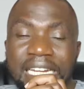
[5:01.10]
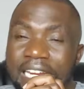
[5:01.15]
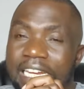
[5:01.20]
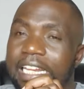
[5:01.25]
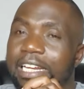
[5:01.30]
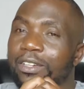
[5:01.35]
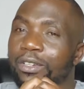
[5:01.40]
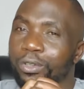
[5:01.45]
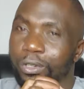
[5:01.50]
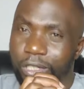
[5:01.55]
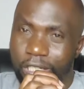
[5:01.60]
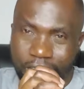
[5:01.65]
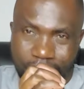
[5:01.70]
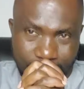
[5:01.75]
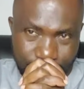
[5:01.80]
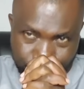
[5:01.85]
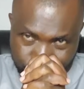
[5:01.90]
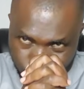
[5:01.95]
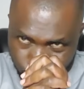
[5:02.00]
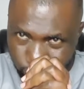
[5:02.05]
Daniel Toroitich
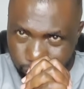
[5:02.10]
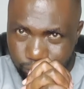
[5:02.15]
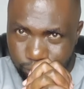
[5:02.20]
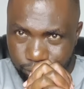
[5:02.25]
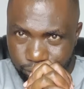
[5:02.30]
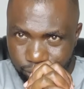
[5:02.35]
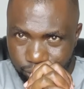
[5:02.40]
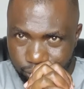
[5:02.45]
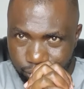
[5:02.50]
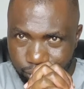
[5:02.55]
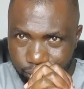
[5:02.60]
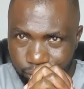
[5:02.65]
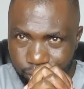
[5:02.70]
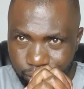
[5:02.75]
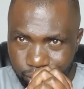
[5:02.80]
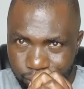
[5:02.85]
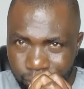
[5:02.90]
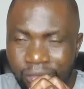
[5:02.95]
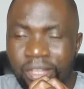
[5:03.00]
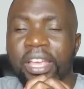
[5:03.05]
Arap Moi.
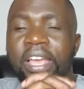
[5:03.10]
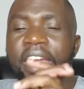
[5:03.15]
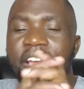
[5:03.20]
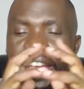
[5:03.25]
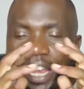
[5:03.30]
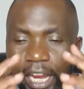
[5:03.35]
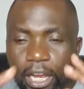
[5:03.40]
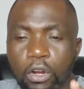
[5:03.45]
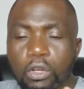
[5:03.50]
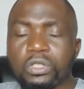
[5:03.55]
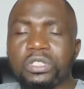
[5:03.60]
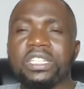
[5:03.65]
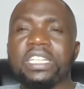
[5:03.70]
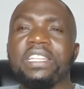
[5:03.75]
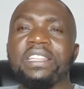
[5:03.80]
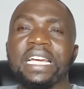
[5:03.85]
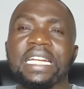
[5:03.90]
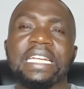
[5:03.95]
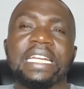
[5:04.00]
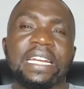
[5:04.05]
He lost in
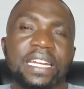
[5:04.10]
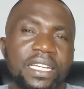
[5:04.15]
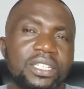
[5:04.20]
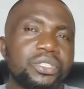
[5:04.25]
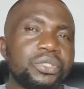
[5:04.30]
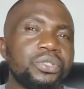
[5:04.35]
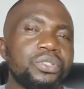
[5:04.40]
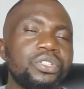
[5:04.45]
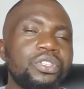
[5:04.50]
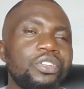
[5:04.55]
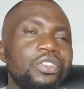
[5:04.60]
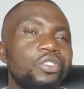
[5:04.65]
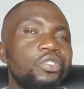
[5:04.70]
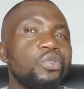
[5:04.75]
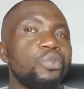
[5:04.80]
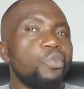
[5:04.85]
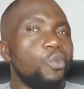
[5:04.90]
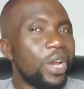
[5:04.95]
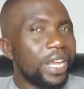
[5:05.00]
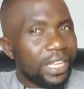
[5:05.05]
that election to
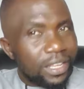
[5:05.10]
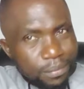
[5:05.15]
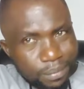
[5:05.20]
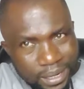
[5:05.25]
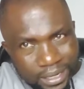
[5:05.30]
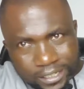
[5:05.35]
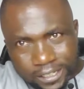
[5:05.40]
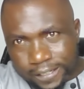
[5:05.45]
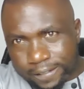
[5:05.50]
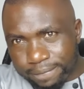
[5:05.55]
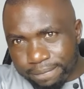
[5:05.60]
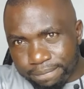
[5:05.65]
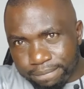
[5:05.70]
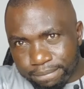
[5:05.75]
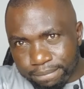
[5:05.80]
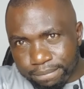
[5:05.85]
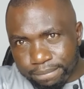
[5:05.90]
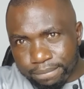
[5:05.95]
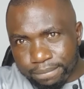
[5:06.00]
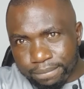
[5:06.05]
Mwai Kibaki.
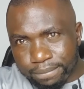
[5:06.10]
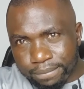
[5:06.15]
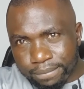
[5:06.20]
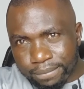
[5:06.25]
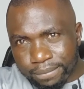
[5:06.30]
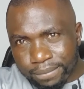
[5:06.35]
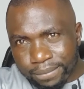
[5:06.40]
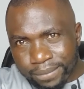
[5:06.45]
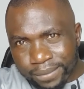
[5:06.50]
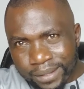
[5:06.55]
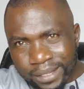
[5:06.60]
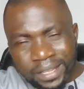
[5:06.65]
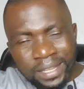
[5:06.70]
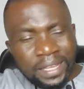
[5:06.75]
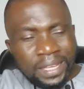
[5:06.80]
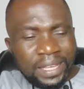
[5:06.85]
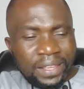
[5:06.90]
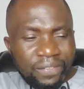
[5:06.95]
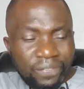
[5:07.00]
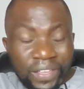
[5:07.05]

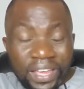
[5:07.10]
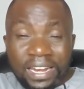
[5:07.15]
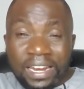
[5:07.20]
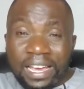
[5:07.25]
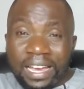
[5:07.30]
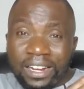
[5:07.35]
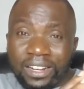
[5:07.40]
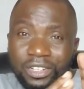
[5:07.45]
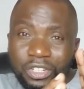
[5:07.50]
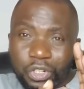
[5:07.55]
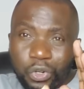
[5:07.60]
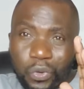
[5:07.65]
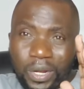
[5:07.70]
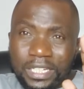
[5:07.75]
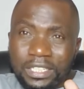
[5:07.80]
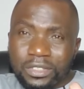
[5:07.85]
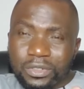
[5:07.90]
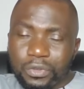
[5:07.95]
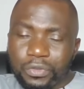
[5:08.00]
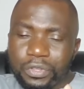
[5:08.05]
Then,
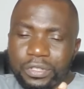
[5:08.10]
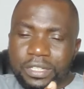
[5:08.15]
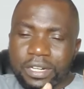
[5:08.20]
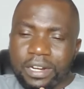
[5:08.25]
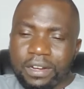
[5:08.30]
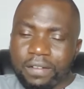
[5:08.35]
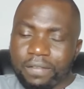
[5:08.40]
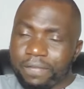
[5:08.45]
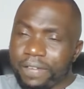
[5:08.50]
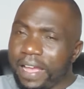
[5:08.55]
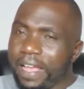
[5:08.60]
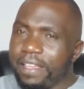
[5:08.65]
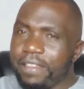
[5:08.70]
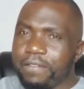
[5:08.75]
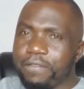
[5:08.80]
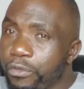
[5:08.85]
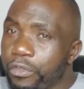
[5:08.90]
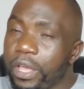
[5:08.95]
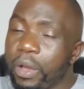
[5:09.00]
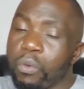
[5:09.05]
towards
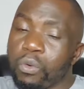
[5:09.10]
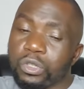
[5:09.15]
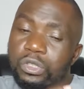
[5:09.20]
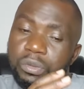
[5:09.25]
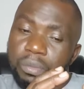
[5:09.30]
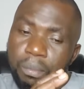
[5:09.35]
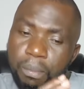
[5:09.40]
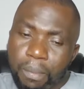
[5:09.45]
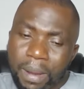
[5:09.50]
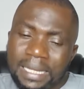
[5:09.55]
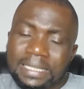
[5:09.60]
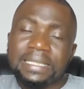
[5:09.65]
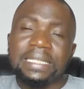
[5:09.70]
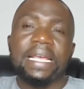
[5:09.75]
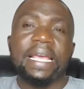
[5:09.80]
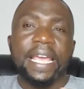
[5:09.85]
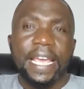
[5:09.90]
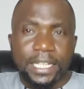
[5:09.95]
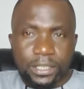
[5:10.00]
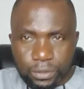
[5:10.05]
2005, there was mass
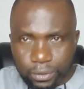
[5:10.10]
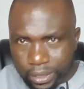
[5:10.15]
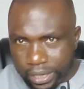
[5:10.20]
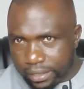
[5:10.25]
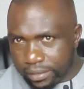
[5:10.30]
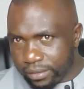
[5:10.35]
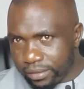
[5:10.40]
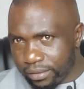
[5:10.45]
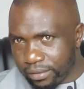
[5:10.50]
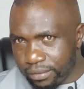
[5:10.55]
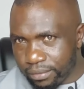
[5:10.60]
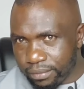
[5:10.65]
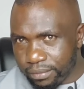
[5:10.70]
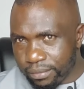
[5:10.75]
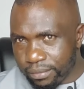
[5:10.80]
exodus